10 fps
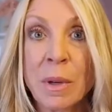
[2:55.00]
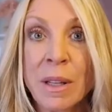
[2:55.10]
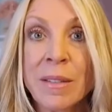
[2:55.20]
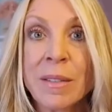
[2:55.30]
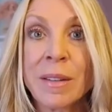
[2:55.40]

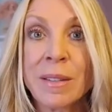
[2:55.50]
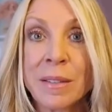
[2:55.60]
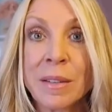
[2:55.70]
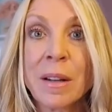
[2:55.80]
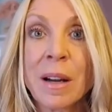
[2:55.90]
months and
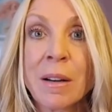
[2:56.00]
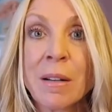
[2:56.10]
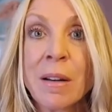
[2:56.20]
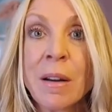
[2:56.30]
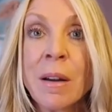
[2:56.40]
still
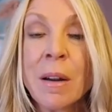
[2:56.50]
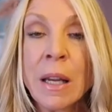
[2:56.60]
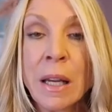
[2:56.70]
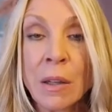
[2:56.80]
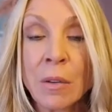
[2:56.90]
not
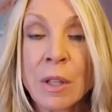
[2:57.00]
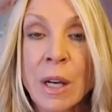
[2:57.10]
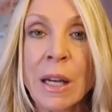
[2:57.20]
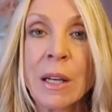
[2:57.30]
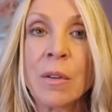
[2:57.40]
healed
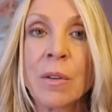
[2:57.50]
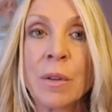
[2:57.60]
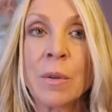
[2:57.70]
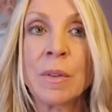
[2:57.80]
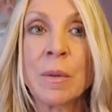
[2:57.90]
yet,
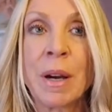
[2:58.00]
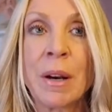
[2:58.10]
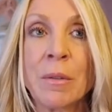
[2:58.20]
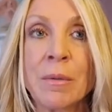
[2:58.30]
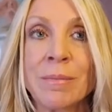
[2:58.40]
although it's
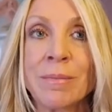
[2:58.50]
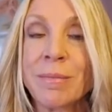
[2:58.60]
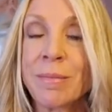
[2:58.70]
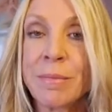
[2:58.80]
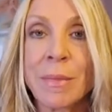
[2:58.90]
about,
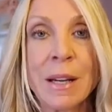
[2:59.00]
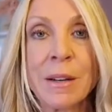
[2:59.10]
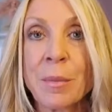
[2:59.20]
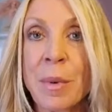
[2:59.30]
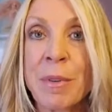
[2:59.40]
I
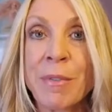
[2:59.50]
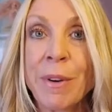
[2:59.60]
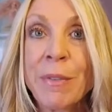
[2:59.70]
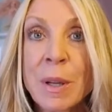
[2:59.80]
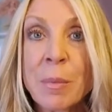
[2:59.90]
don't know, maybe
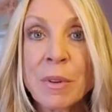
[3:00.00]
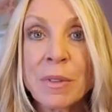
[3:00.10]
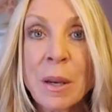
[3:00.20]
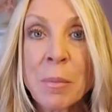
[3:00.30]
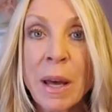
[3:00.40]

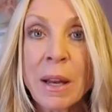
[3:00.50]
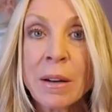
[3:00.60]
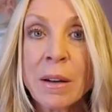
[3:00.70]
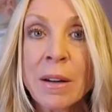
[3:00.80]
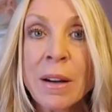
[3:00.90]
50%
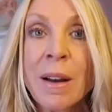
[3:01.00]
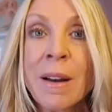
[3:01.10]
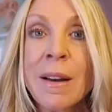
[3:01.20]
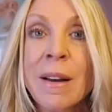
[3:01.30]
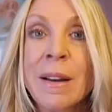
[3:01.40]
better.
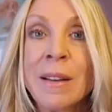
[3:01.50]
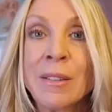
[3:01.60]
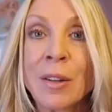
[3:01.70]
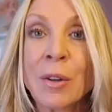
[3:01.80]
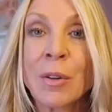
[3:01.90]

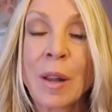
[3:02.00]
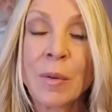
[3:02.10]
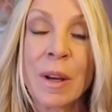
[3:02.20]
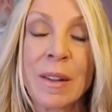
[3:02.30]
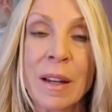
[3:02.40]
So
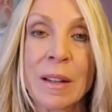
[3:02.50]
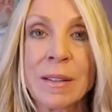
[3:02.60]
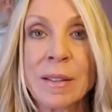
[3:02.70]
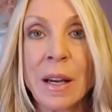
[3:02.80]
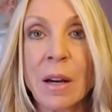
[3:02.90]
that's why I think it's
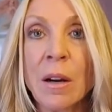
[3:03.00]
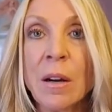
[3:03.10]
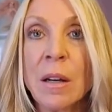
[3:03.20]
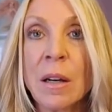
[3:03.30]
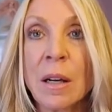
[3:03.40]
a tear.
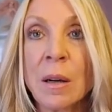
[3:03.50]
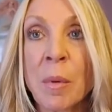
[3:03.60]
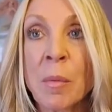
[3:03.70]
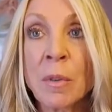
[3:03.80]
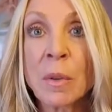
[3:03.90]

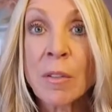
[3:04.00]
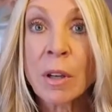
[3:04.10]
I'm also